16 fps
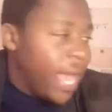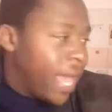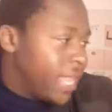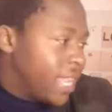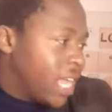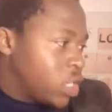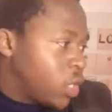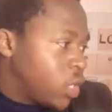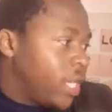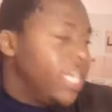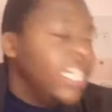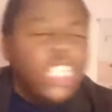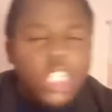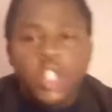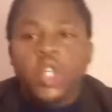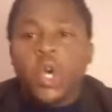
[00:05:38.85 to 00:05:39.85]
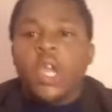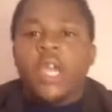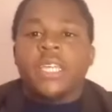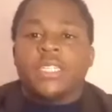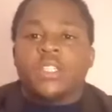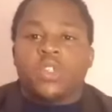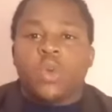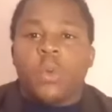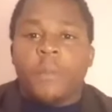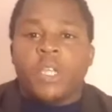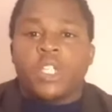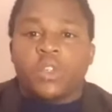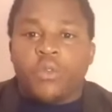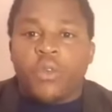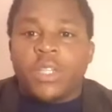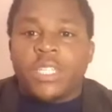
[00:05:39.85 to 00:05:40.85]
and actually enjoy so
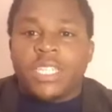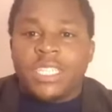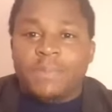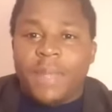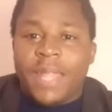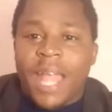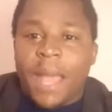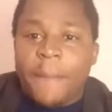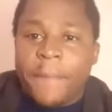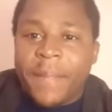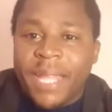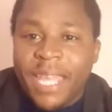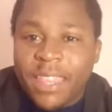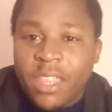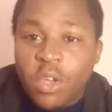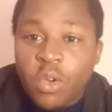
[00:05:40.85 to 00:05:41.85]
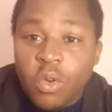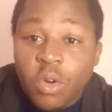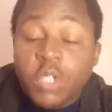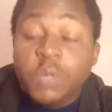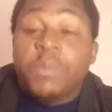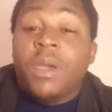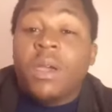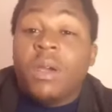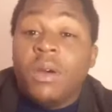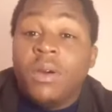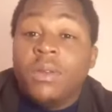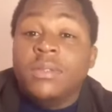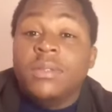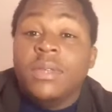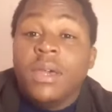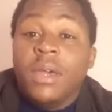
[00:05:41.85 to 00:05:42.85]
much of what has been happening in the Euros,
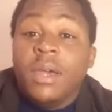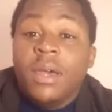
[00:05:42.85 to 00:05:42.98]
because